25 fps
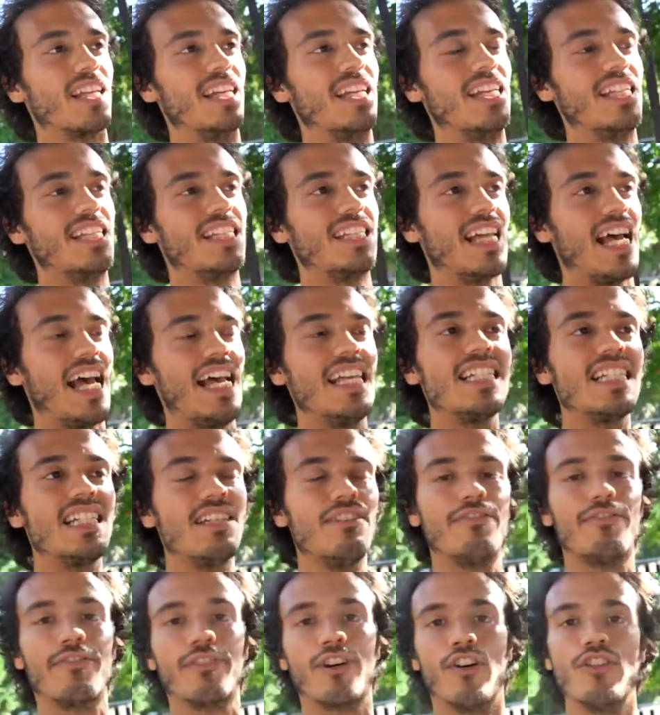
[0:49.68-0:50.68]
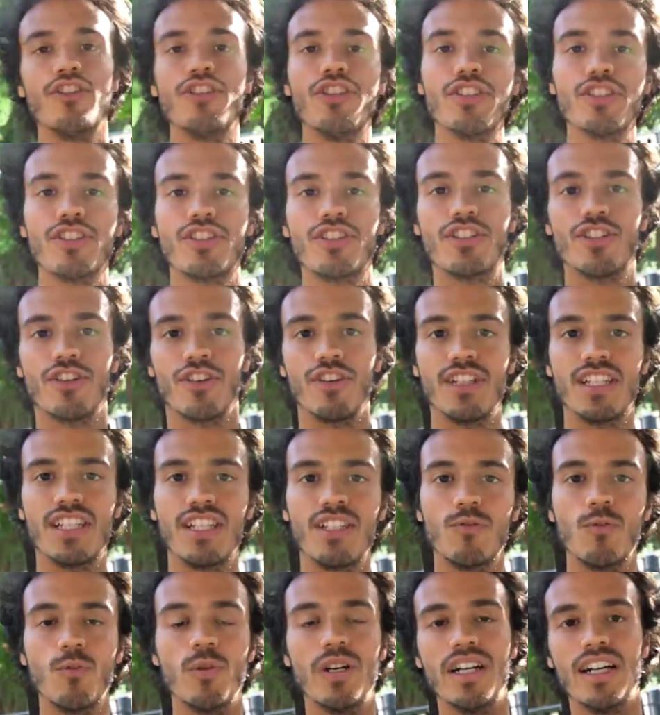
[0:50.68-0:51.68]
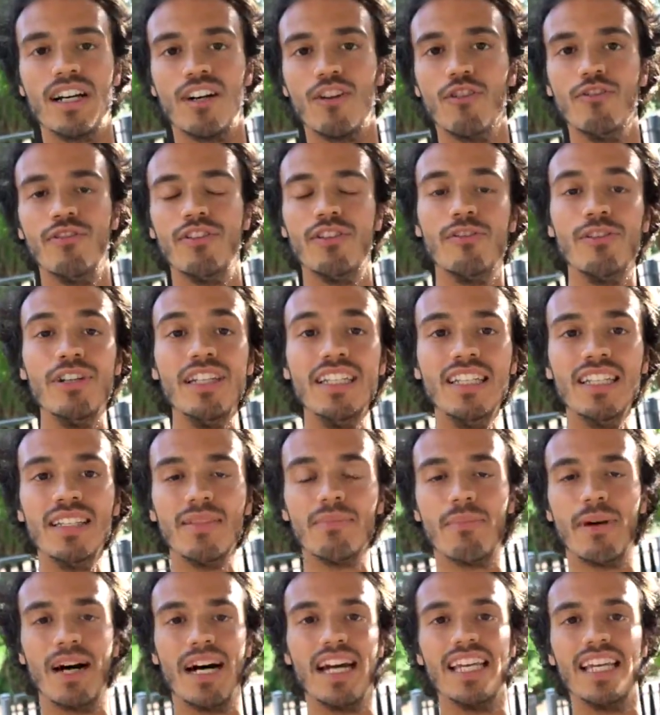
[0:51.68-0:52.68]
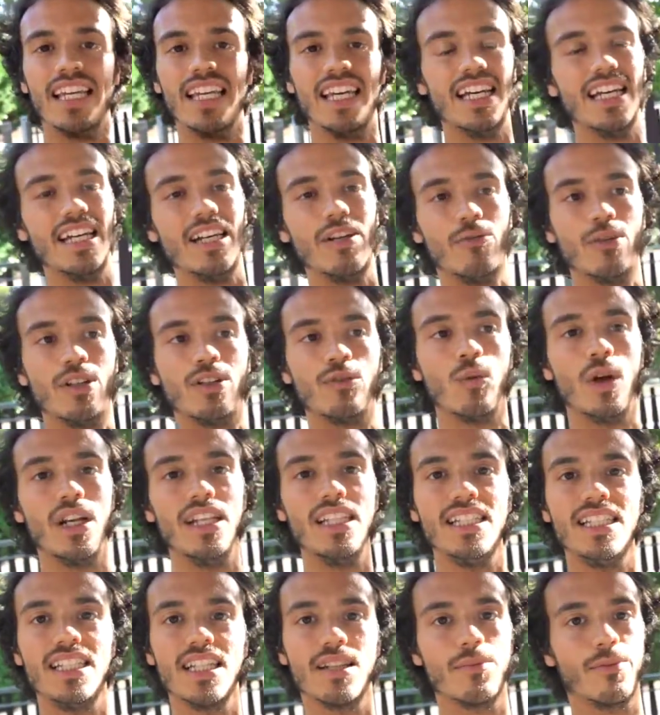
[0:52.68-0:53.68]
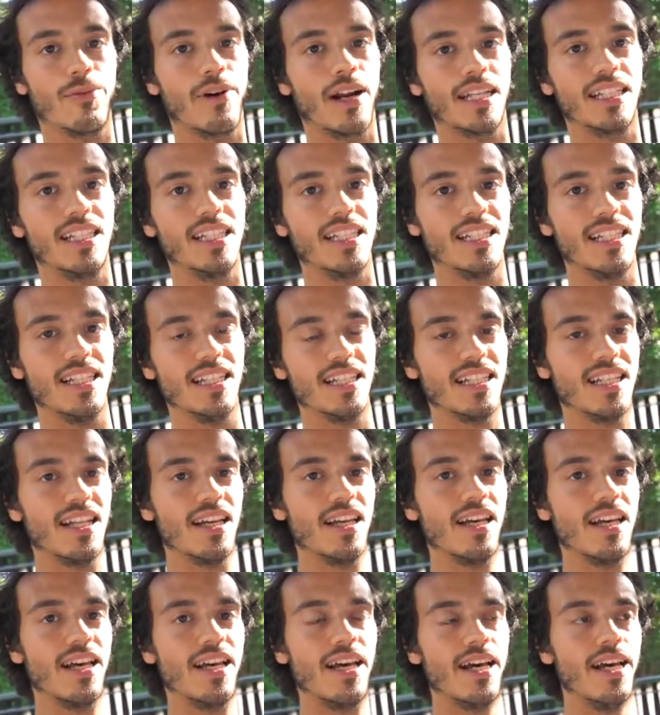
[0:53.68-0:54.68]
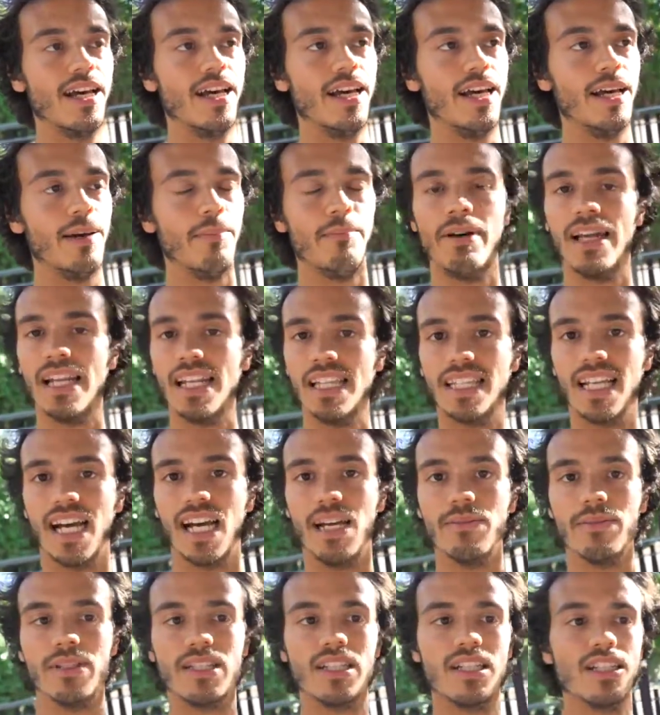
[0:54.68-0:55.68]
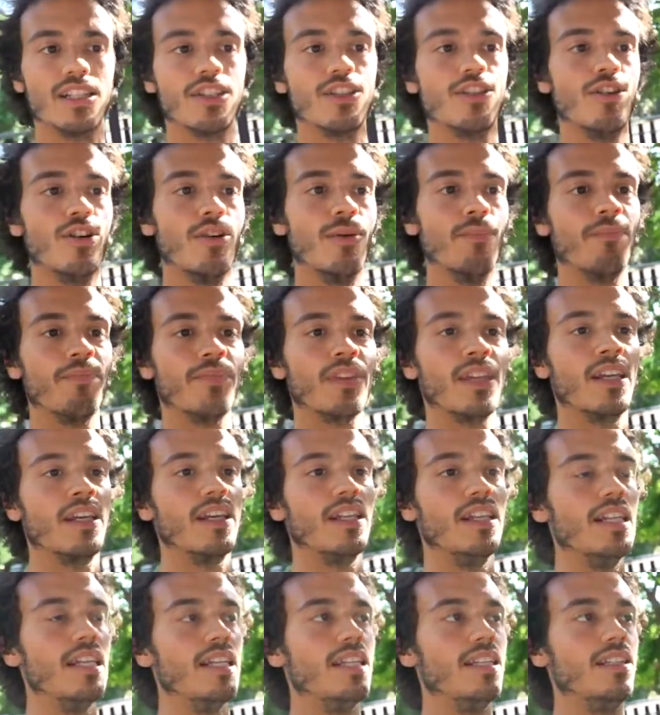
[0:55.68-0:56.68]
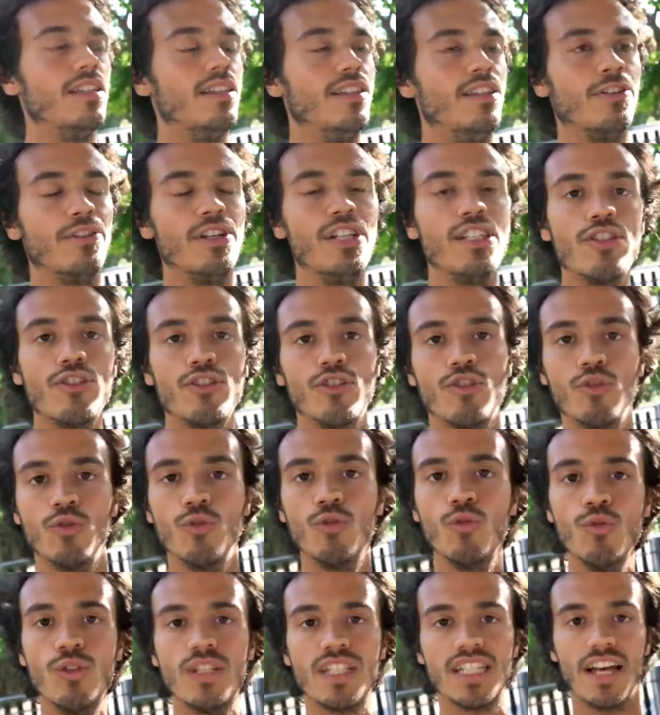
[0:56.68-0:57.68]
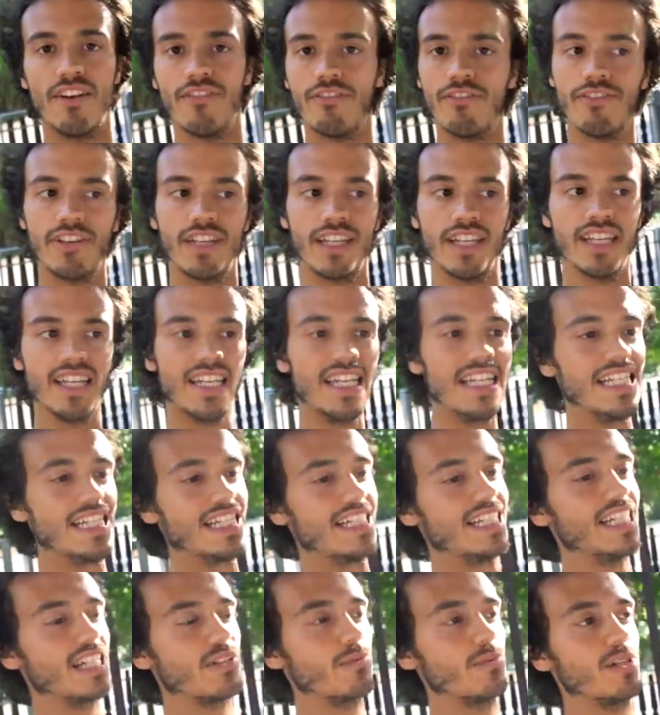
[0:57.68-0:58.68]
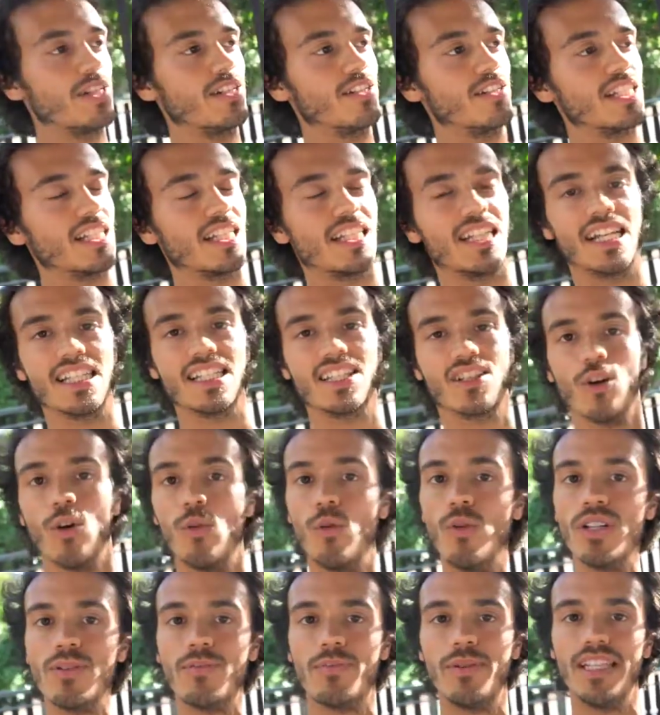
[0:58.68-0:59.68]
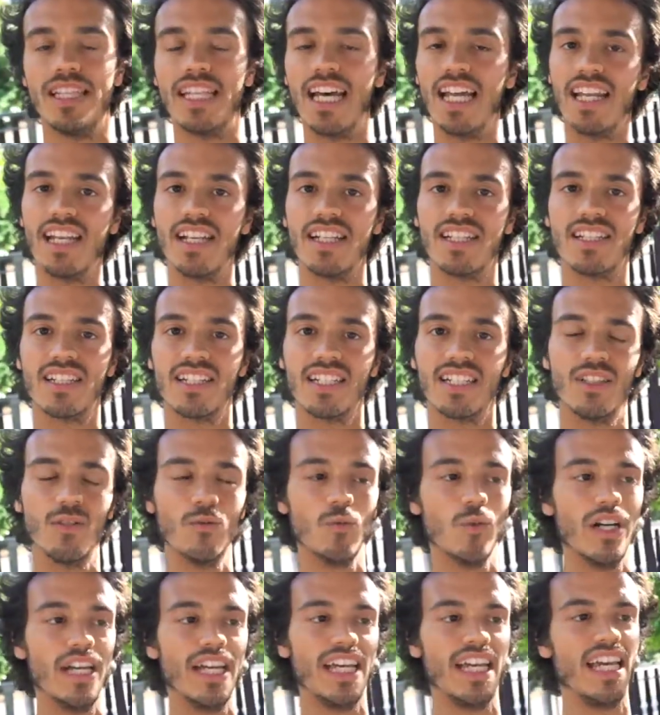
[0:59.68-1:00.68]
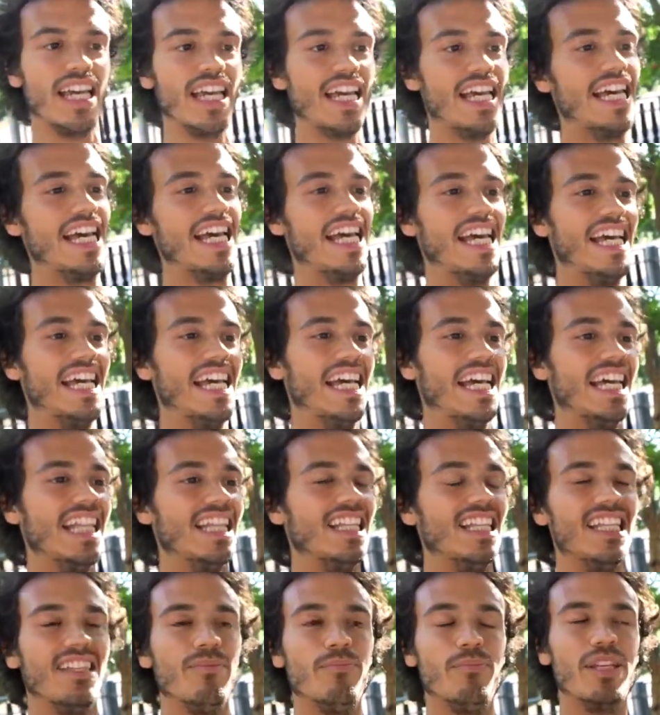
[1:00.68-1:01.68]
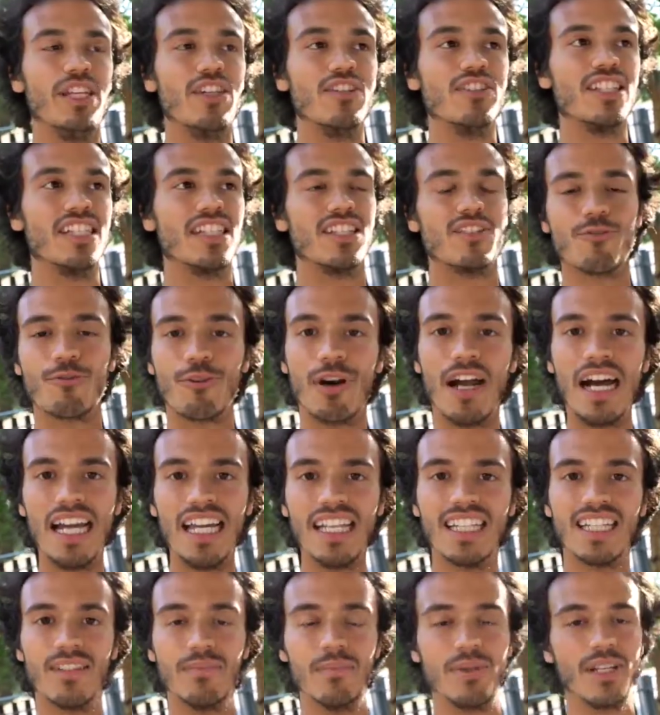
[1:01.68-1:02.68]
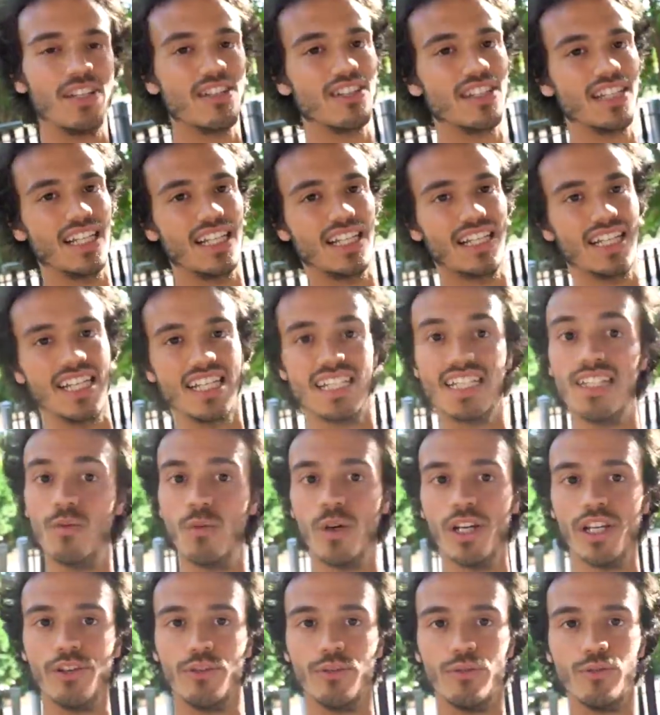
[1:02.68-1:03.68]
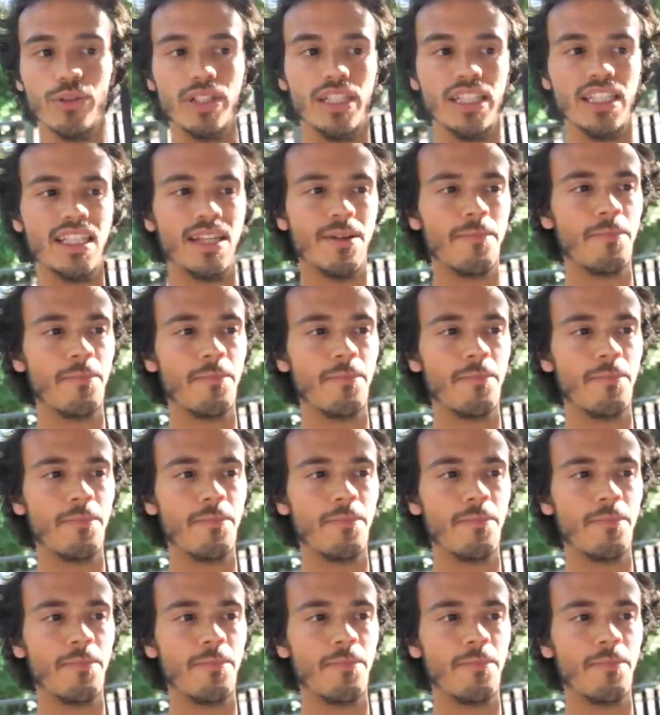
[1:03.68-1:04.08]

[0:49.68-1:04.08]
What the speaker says: It's as if conscious choices were overridden by ritualistic practices many times. So the reason to do something is just because it has always been done in a certain way, because it's right, and because that's the way you do it.